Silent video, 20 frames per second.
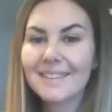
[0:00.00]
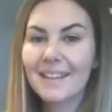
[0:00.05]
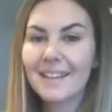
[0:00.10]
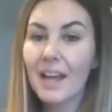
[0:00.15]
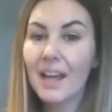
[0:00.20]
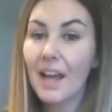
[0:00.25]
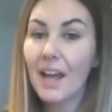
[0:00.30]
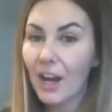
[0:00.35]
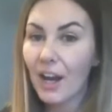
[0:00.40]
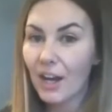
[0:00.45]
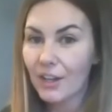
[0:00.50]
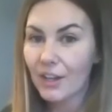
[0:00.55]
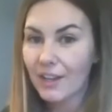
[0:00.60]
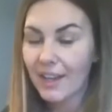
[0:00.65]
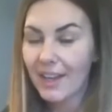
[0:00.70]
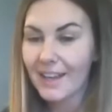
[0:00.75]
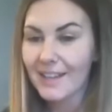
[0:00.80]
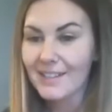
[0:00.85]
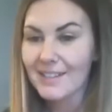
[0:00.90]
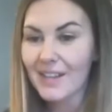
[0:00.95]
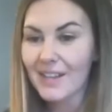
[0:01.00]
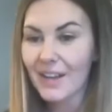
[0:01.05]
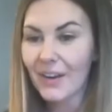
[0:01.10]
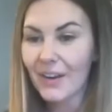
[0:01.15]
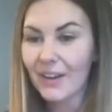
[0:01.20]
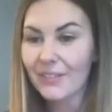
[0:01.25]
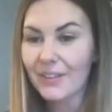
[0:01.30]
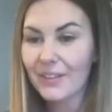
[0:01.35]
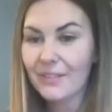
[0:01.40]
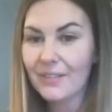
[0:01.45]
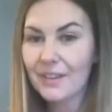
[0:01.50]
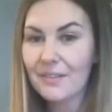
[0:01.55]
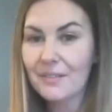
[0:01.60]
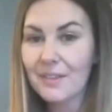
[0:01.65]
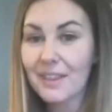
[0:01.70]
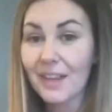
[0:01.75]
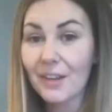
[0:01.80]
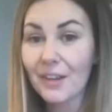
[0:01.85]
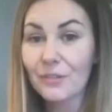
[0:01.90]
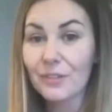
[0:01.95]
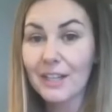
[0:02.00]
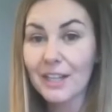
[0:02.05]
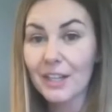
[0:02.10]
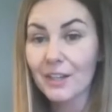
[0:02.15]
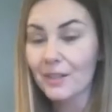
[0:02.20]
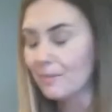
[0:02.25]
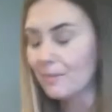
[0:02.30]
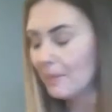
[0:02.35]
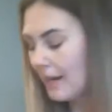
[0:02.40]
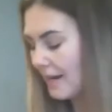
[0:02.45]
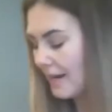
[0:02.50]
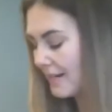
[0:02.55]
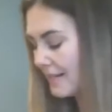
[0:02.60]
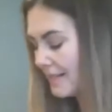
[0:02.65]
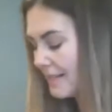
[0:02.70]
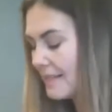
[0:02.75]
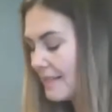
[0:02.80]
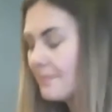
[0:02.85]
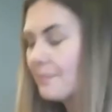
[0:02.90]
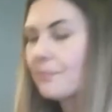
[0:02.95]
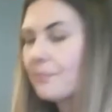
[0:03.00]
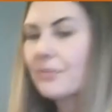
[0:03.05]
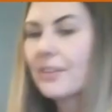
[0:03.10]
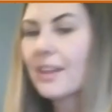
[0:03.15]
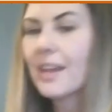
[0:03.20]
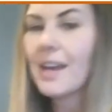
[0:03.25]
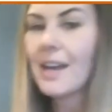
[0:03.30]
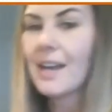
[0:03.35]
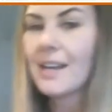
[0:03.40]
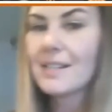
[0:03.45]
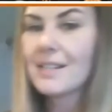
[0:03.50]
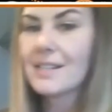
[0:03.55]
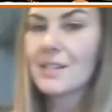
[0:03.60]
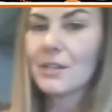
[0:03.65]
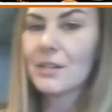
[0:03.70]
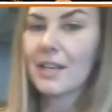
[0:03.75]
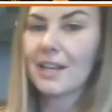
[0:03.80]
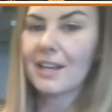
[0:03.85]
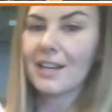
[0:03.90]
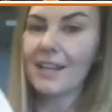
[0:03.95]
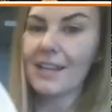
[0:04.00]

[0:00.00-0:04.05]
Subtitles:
Okay, so I've given everything a really good mix. It's looking like this